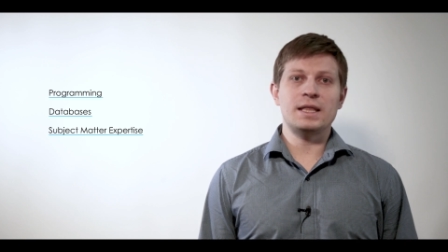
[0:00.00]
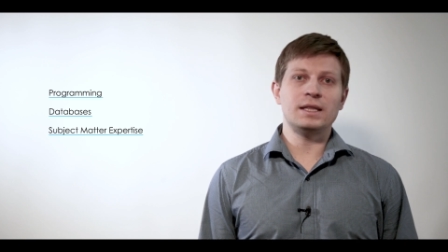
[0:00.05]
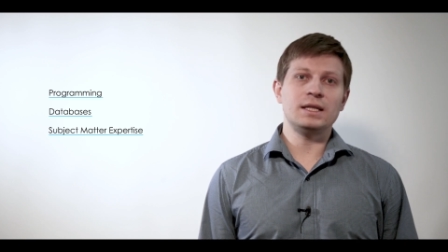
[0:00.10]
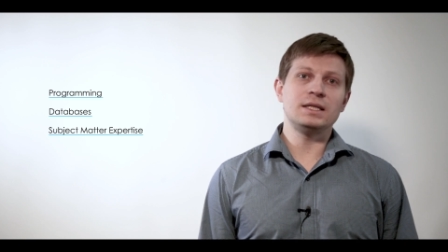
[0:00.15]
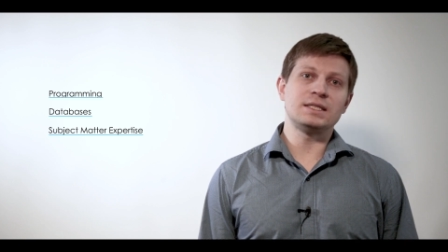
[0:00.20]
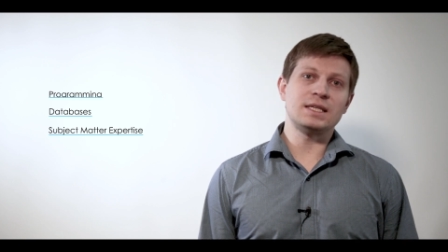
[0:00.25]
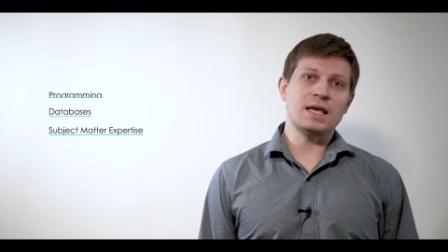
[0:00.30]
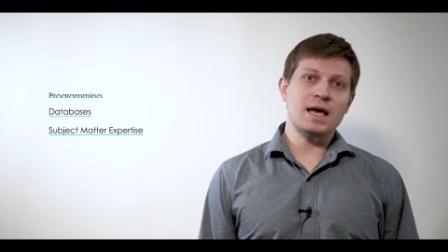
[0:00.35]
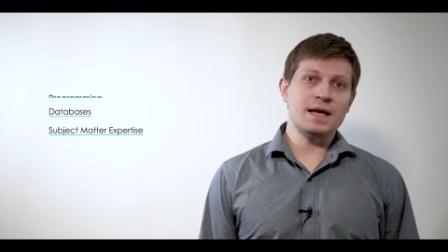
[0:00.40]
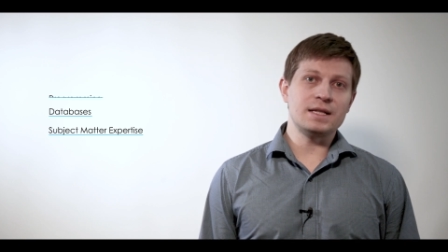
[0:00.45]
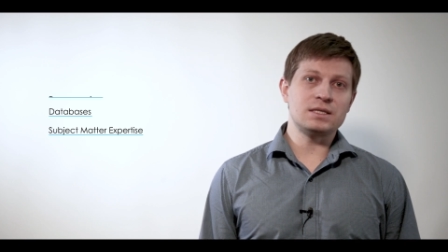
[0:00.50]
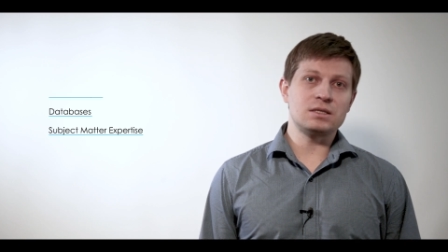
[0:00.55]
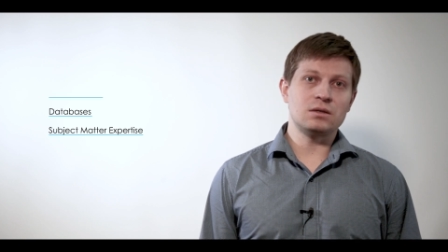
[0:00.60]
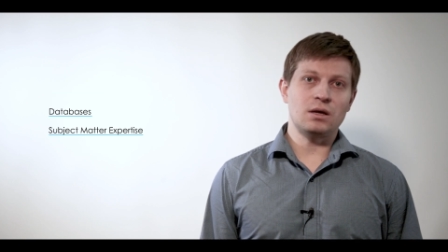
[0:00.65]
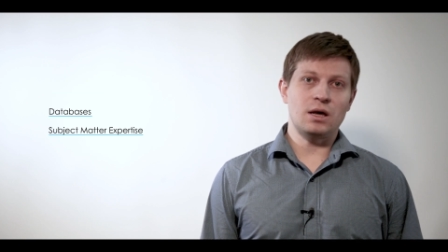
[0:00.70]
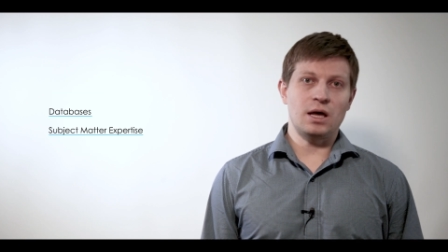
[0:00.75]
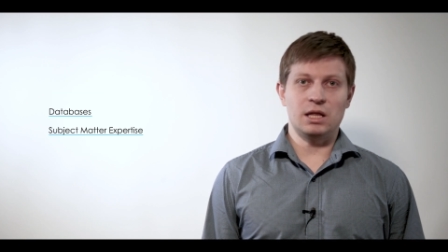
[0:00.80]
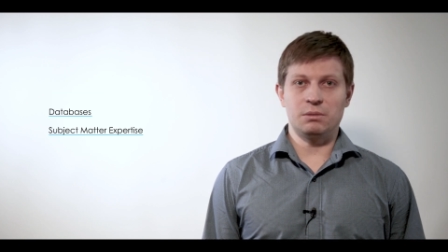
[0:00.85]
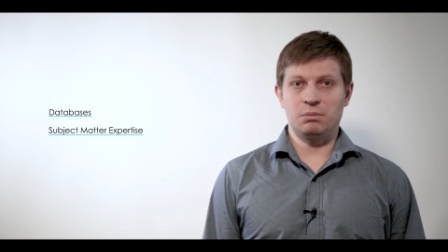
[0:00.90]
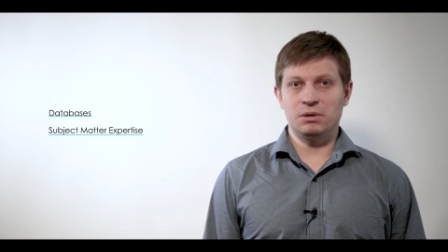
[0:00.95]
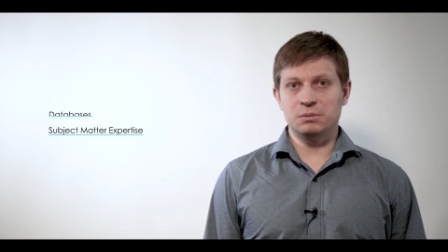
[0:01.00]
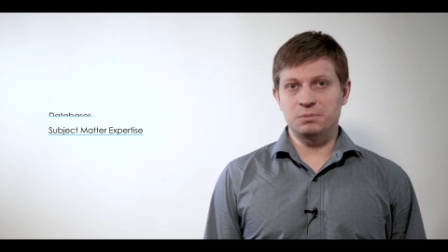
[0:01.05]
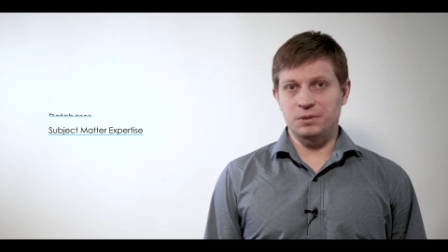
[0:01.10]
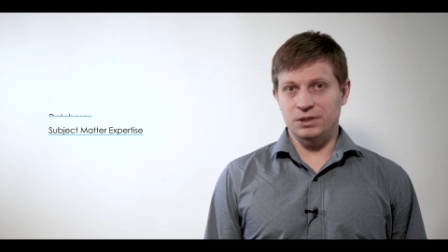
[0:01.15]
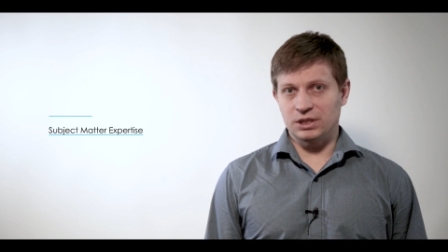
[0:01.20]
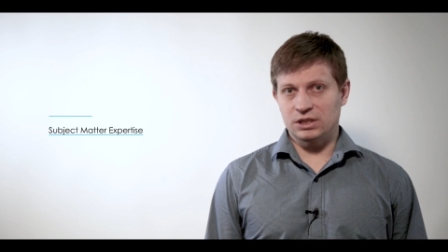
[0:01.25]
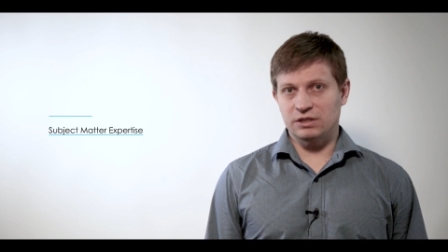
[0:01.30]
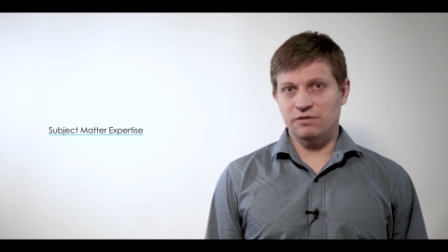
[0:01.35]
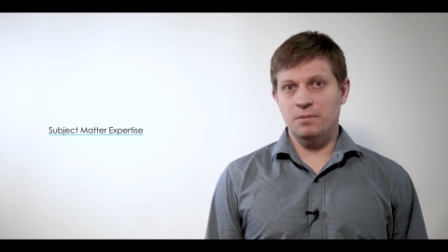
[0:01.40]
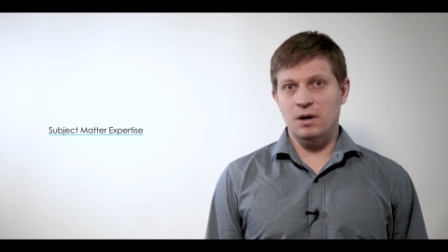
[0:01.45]
and insights, and build
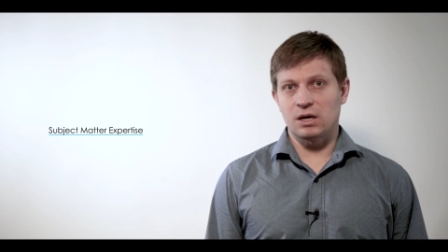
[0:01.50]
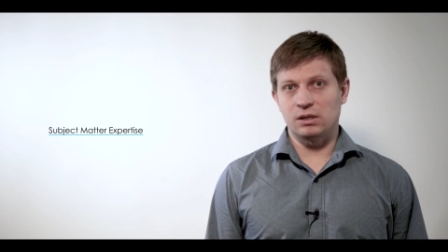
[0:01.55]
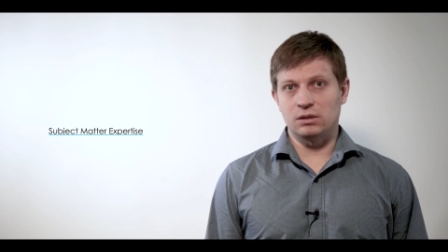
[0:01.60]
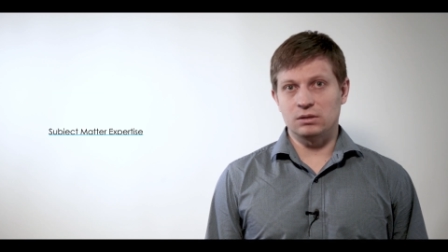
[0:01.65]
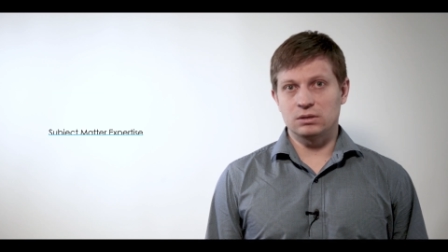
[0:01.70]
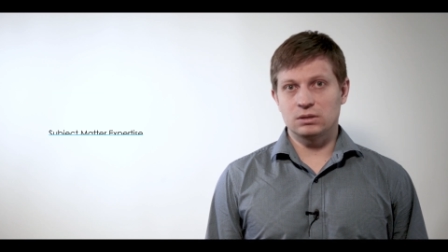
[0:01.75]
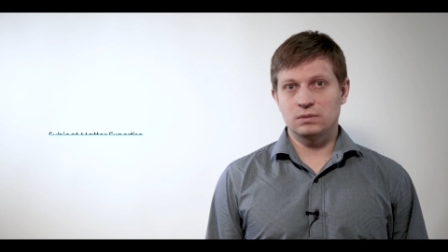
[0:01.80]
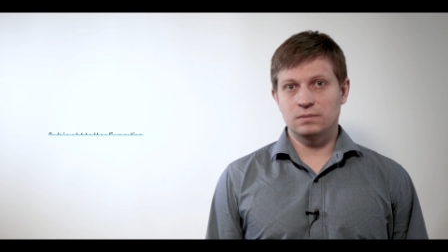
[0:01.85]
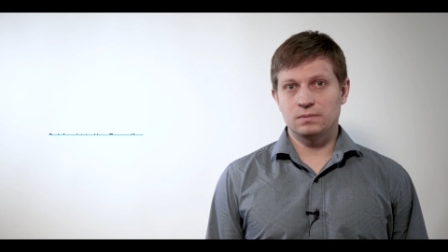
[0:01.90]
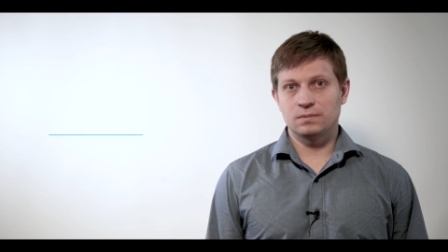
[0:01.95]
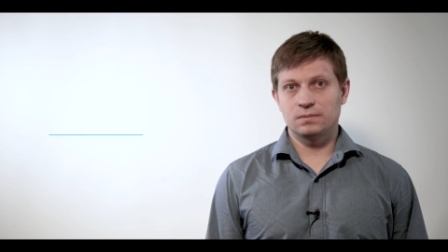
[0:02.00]
predictive models.